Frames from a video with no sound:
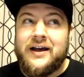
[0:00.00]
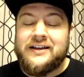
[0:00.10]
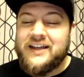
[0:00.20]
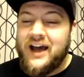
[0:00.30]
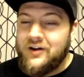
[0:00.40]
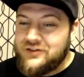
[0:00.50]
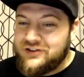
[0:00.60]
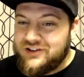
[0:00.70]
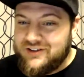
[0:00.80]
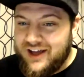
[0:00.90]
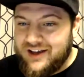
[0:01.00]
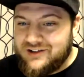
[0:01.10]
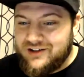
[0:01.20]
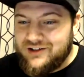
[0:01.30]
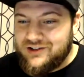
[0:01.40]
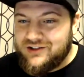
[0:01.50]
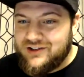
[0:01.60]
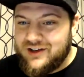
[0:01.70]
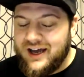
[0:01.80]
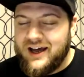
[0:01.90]
Galveston, Texas,
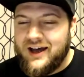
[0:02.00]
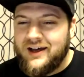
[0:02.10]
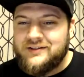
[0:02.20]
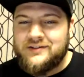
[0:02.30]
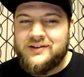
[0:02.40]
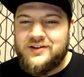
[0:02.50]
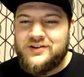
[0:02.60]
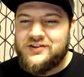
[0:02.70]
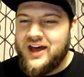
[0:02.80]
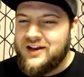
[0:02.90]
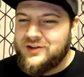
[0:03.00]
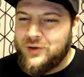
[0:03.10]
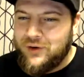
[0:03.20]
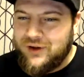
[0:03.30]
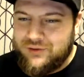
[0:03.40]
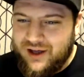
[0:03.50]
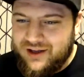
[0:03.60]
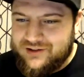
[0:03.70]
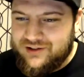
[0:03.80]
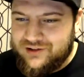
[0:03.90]
and San Antonio,
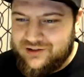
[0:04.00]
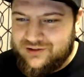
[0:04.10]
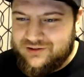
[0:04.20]
Texas.